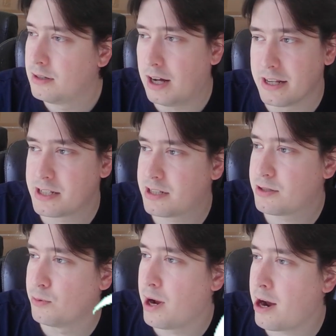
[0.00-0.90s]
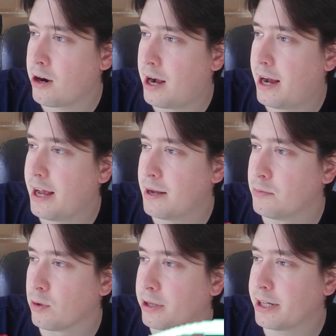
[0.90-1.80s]
I swear I am
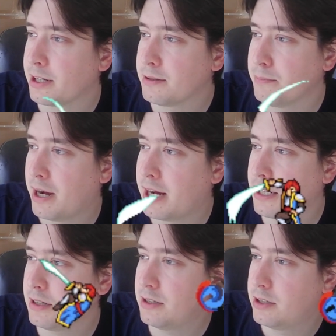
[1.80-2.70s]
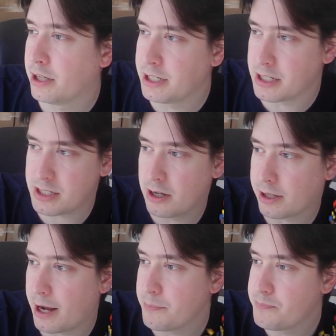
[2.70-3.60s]
working. My goodness. Okay.